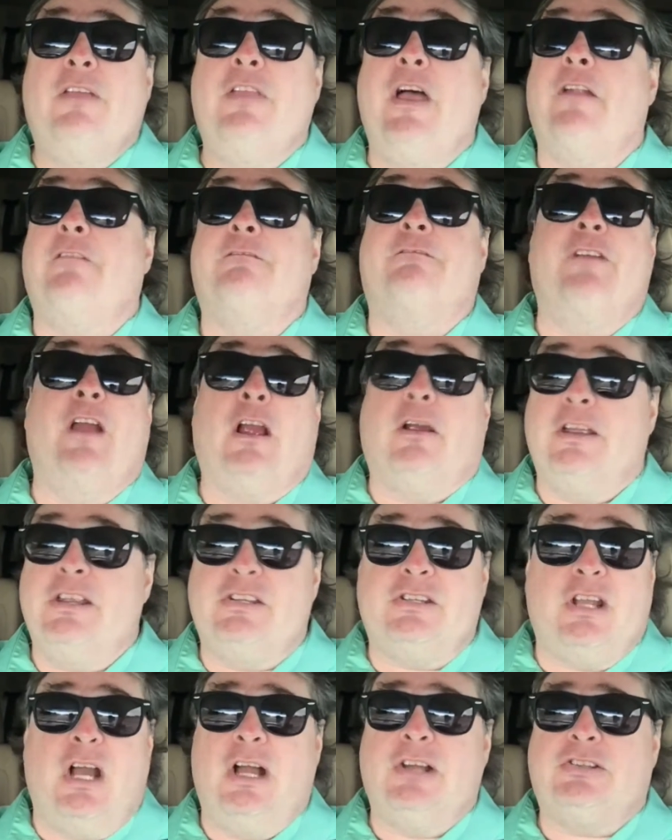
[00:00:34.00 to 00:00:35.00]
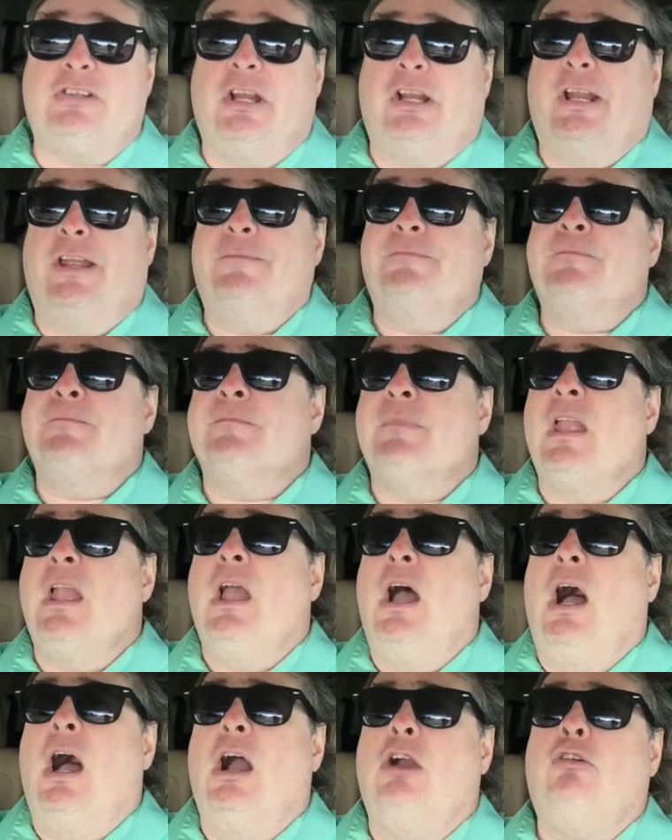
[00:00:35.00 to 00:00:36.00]
that varies constantly.
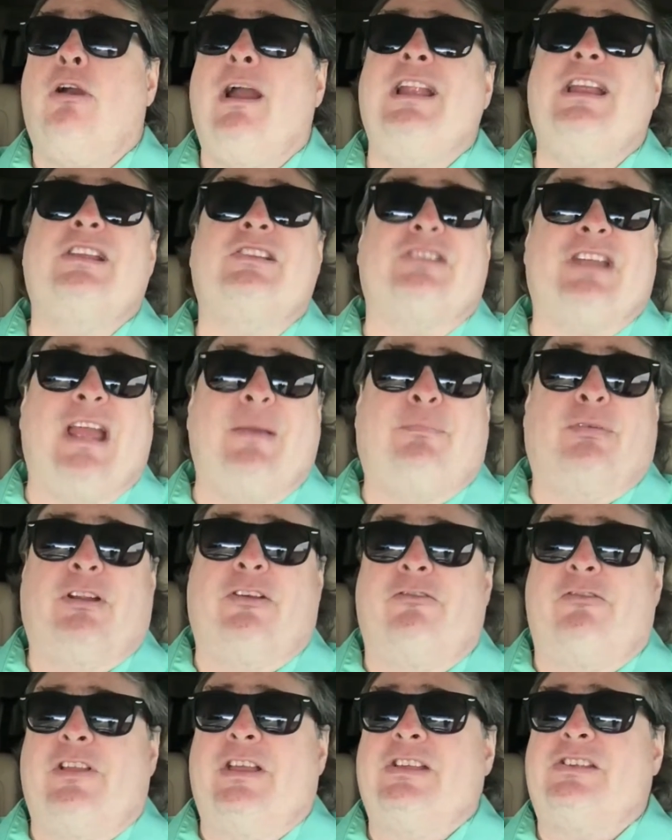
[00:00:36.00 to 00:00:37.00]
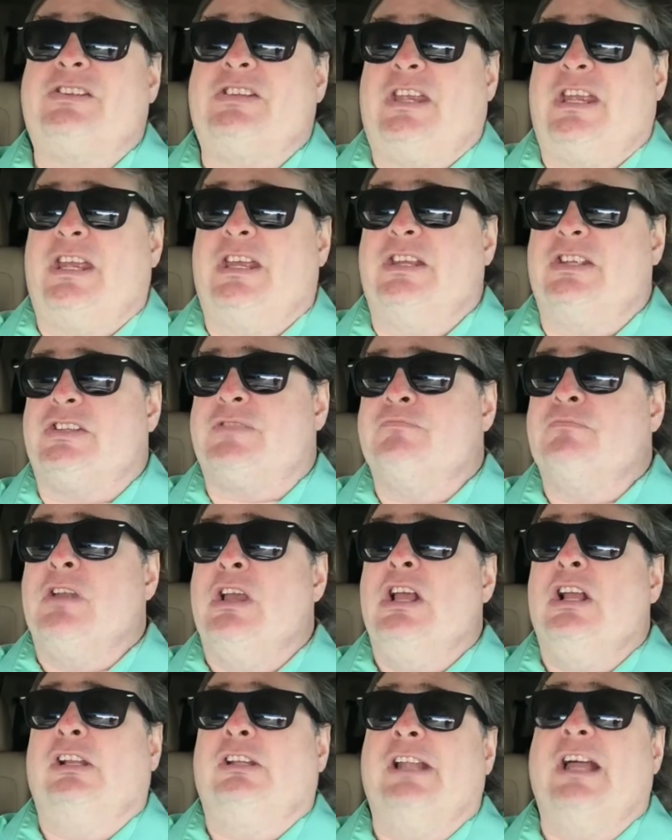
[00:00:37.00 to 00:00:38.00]
A great example of this is,
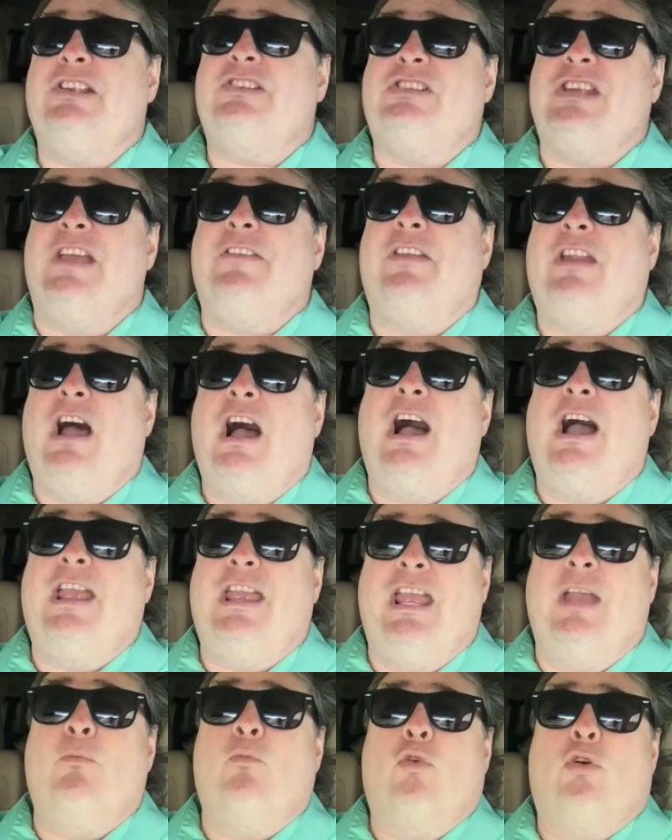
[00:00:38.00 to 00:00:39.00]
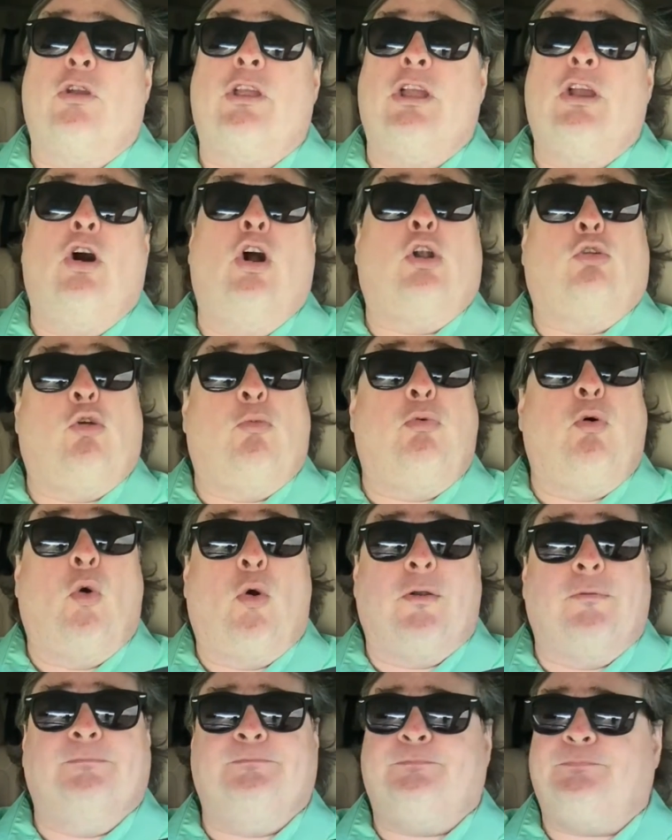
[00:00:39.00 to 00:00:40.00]
let's say that I am working on a
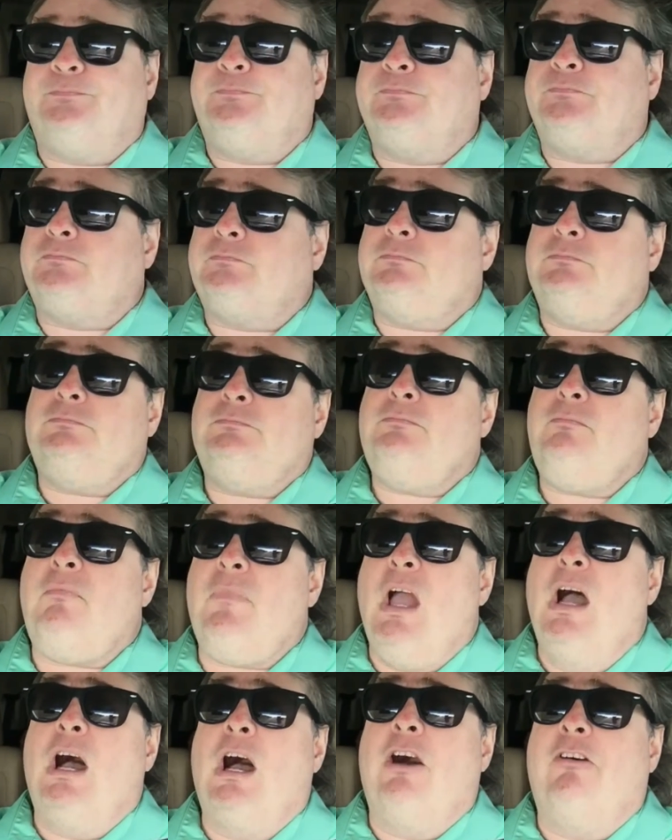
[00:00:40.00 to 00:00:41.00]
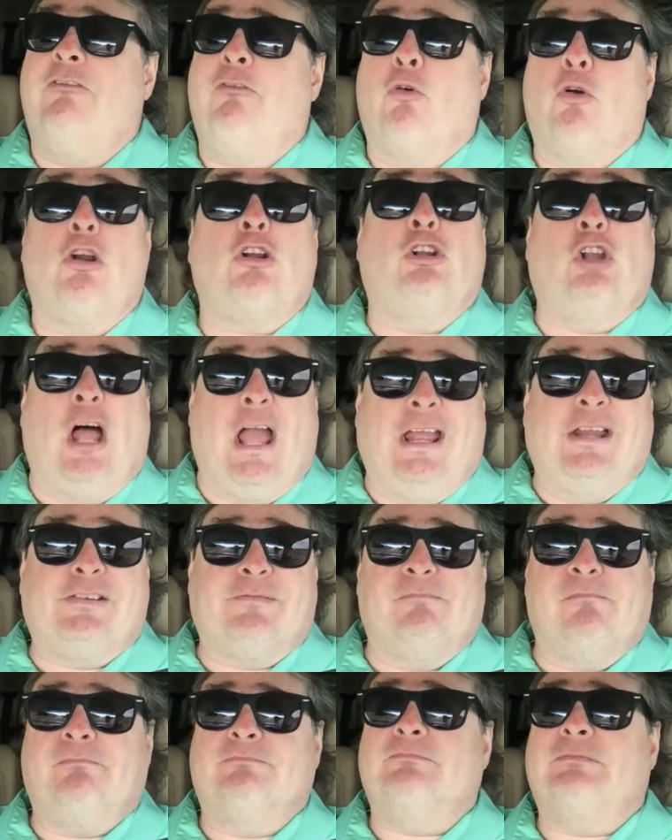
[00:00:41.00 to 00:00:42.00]
report for a client,
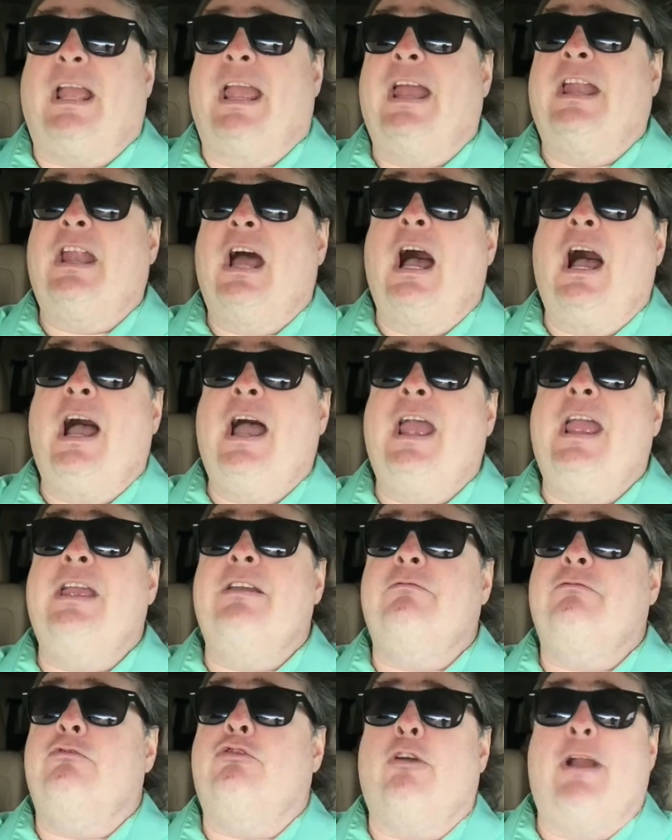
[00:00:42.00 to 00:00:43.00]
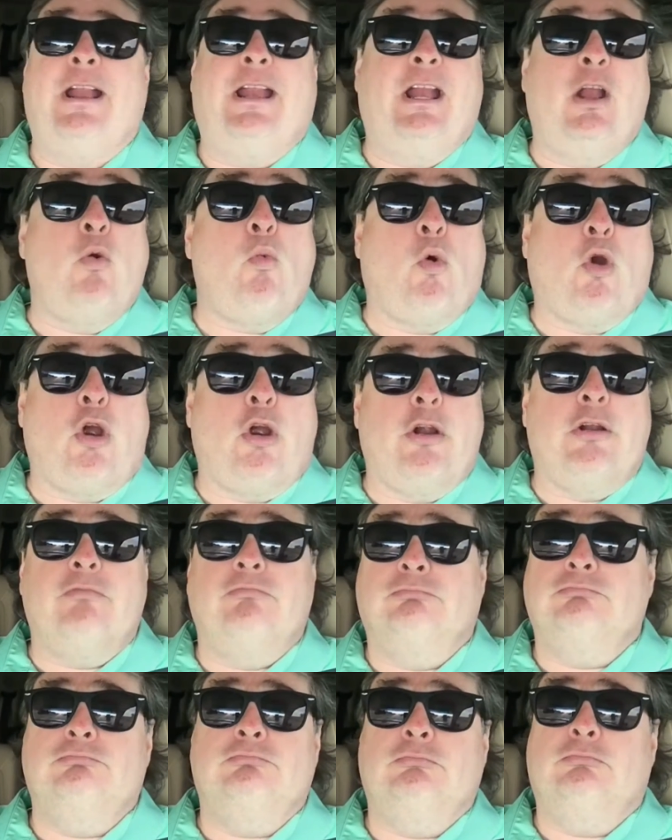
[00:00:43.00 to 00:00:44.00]
and I created in Word,
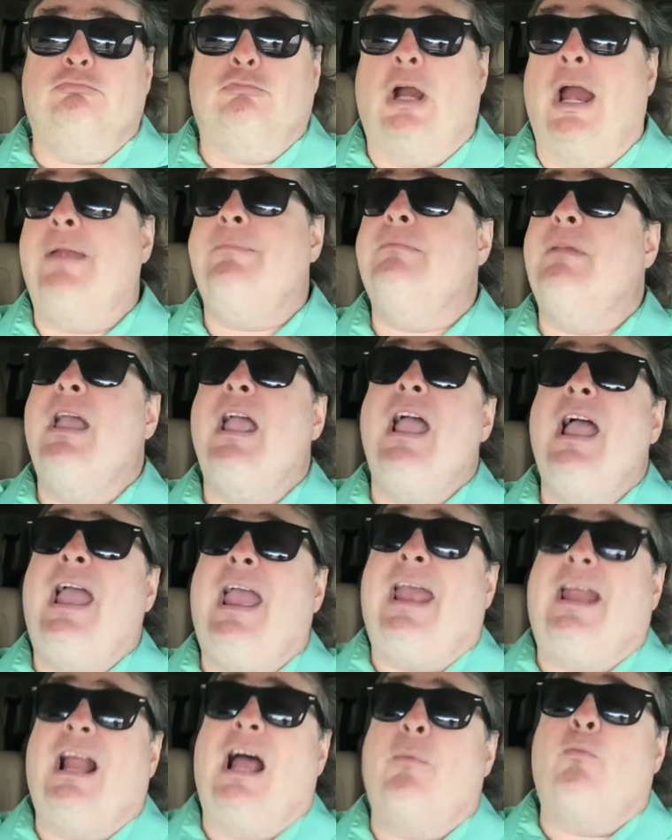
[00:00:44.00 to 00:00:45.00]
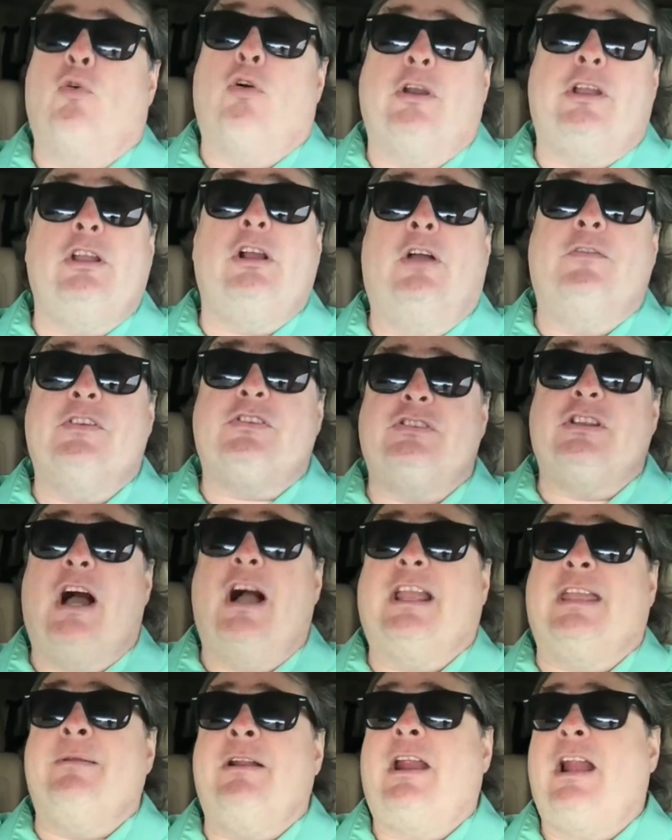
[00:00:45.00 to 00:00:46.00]
right? And I'm working on this
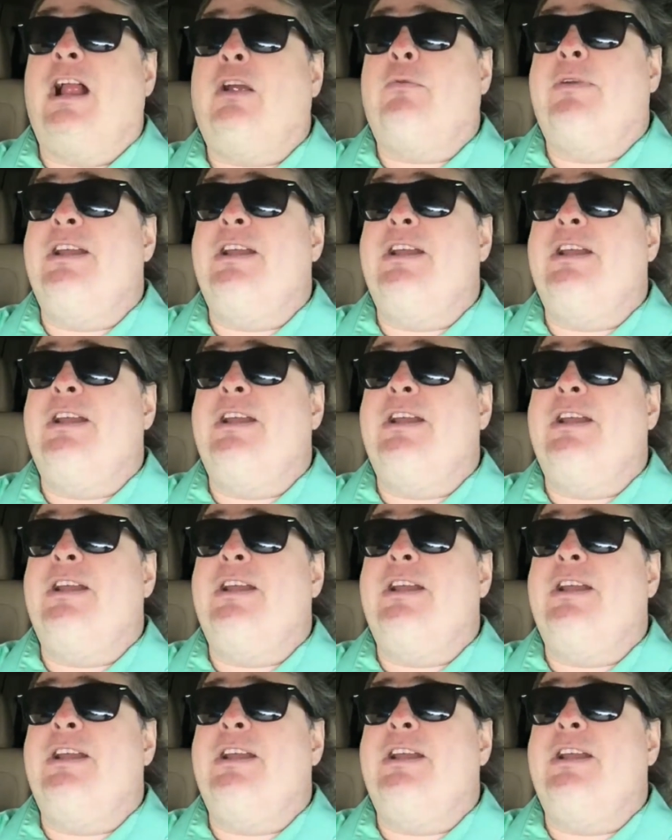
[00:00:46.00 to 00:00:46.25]
document, and I